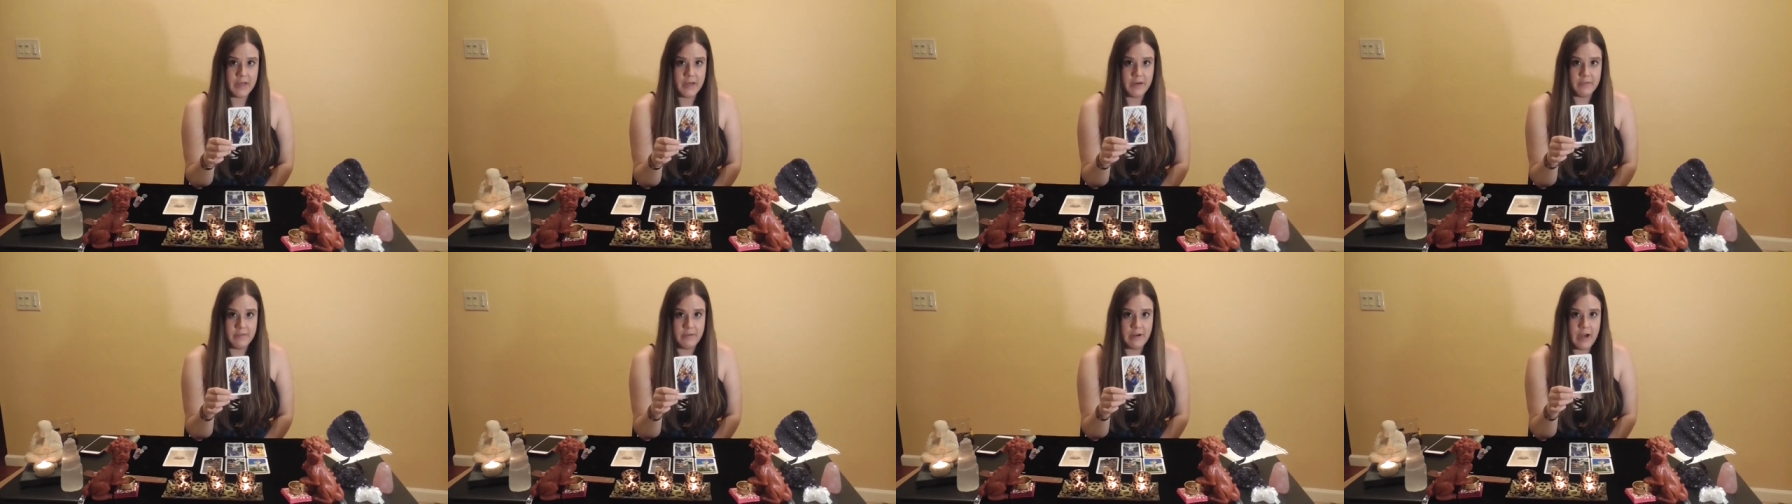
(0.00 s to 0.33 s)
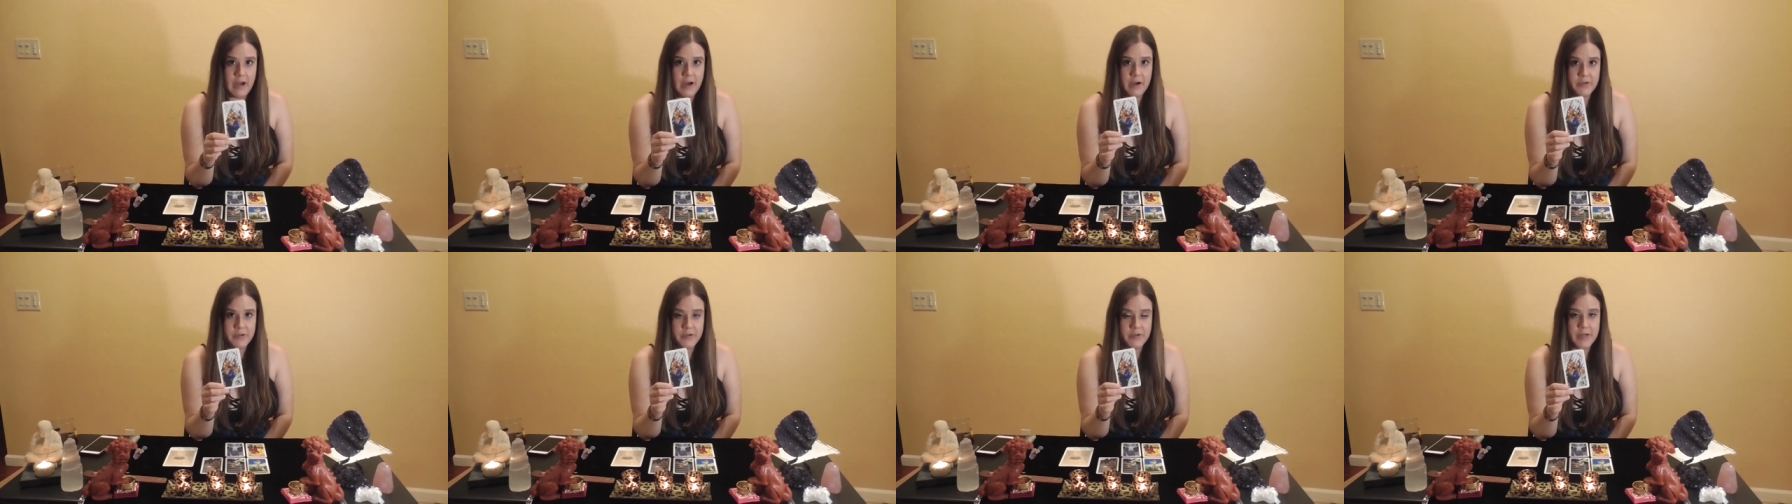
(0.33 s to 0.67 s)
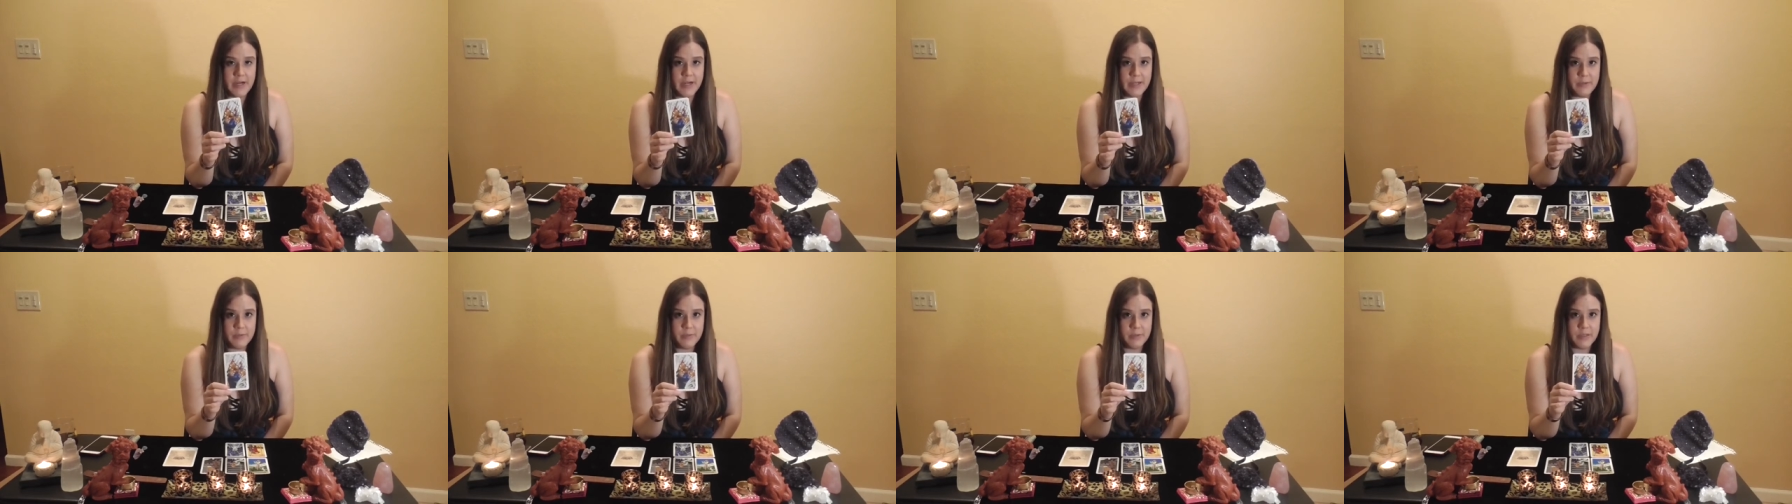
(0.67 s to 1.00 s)
of how you
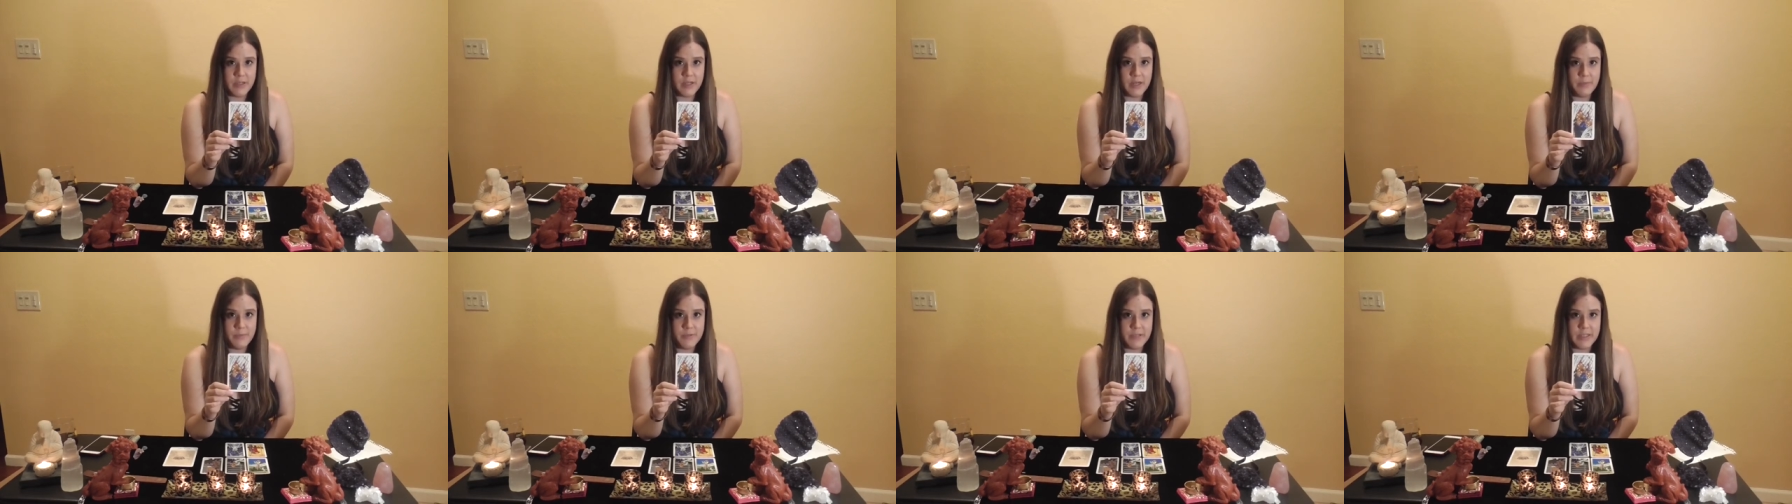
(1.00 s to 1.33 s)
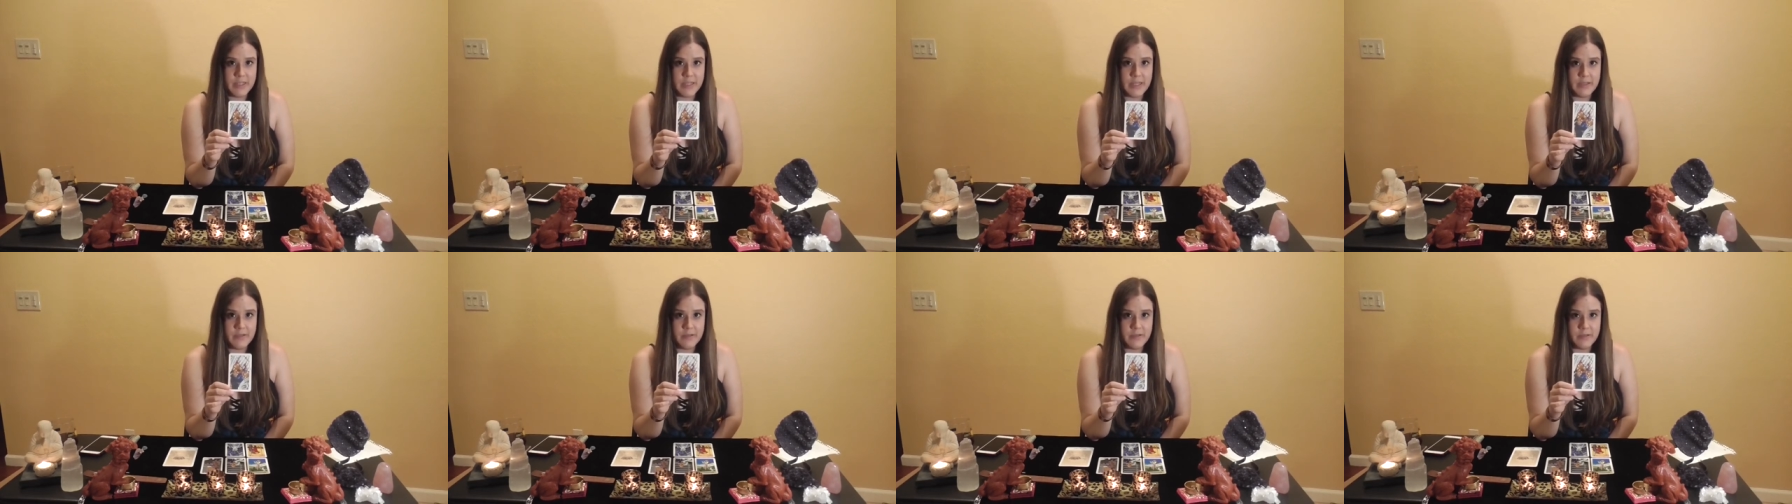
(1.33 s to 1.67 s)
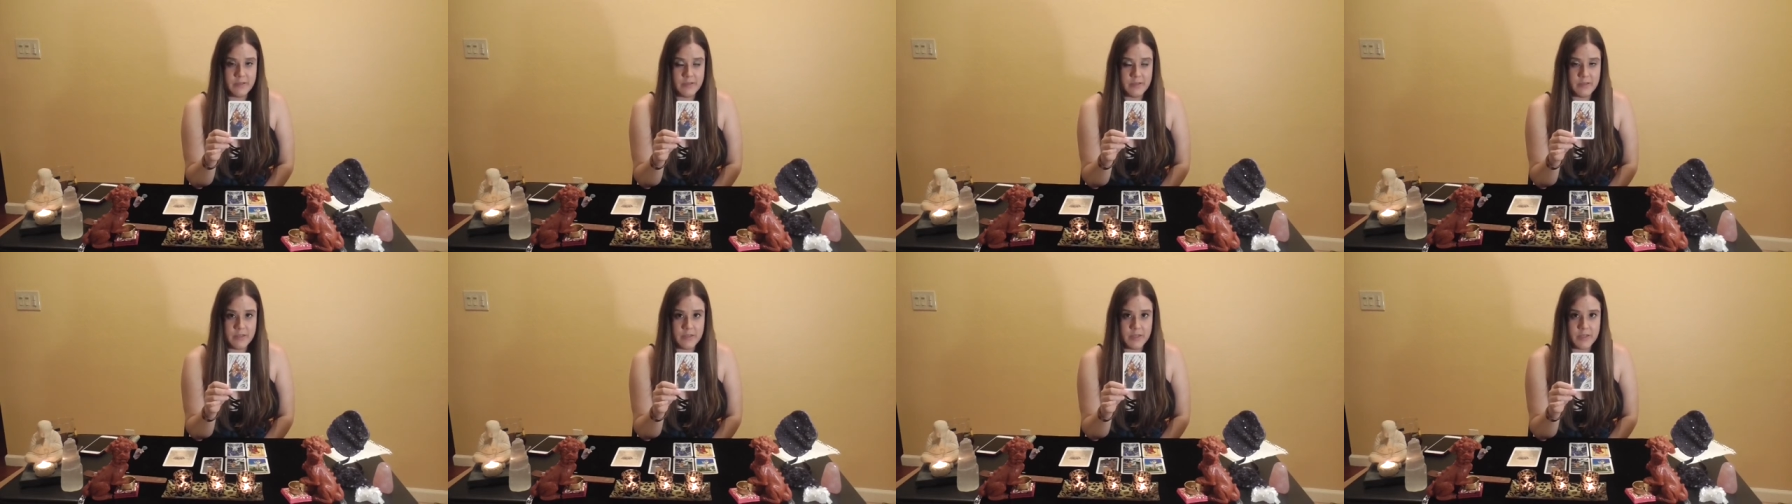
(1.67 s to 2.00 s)
guys would come
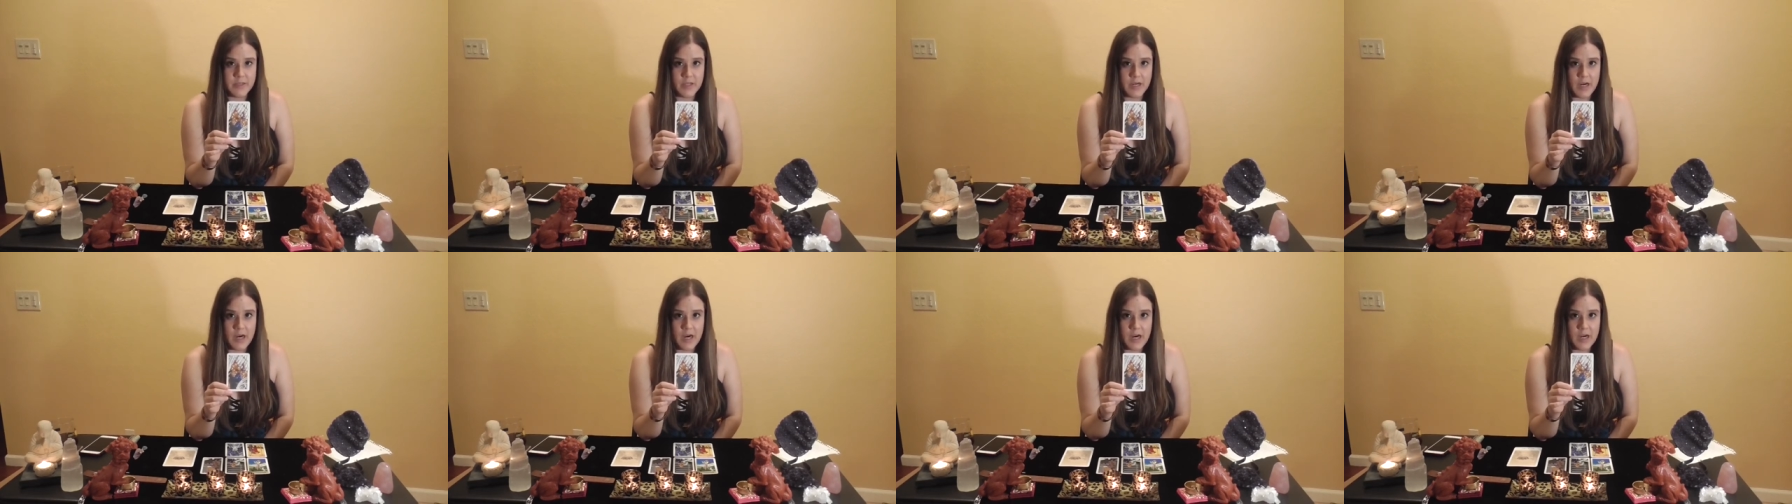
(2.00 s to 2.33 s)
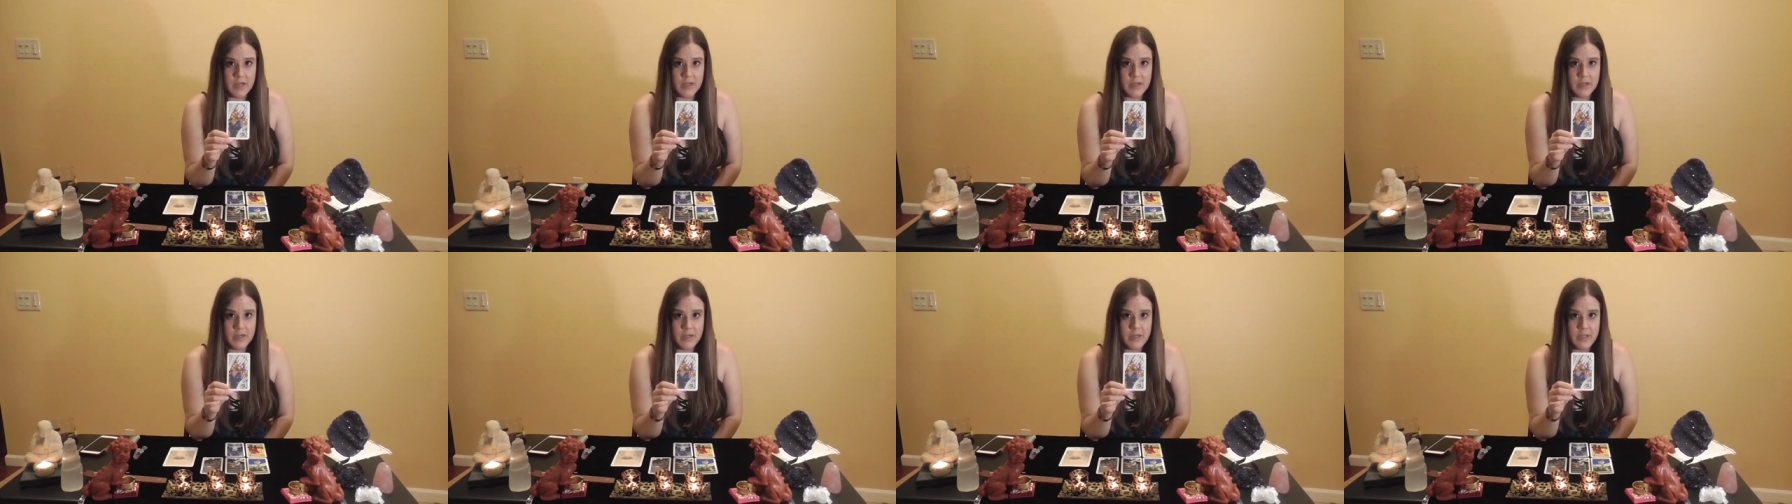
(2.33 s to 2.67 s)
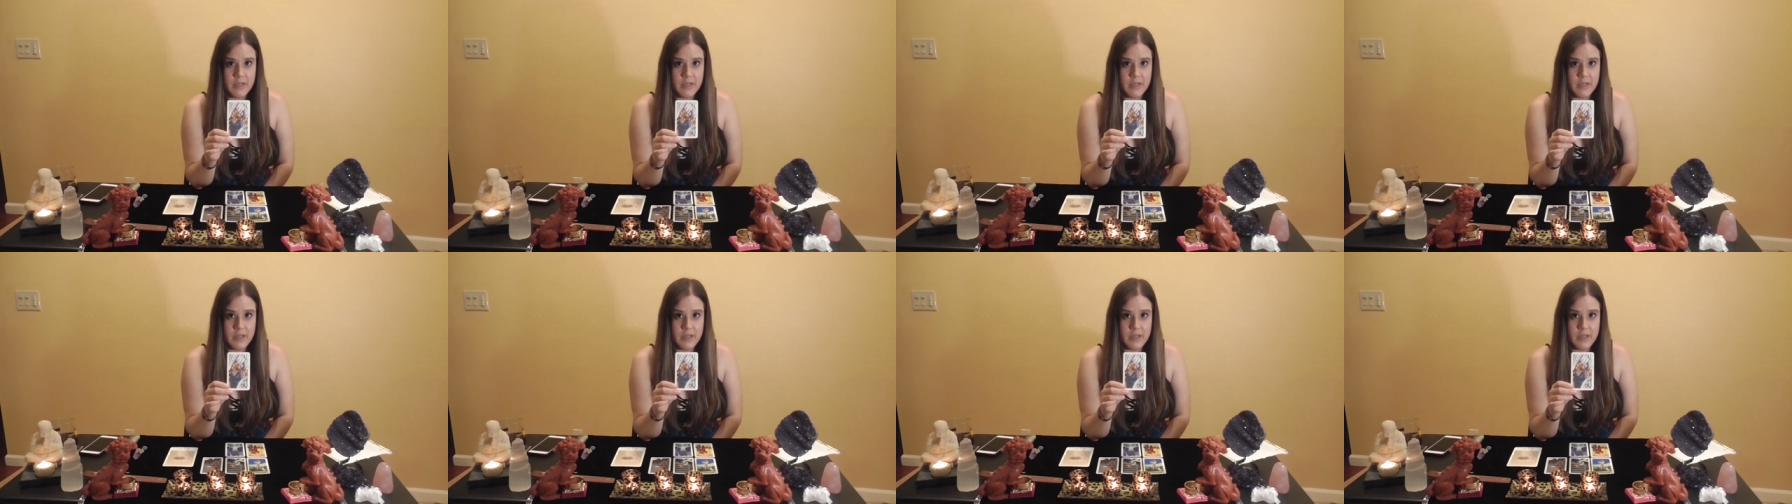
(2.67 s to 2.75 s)
together to talk,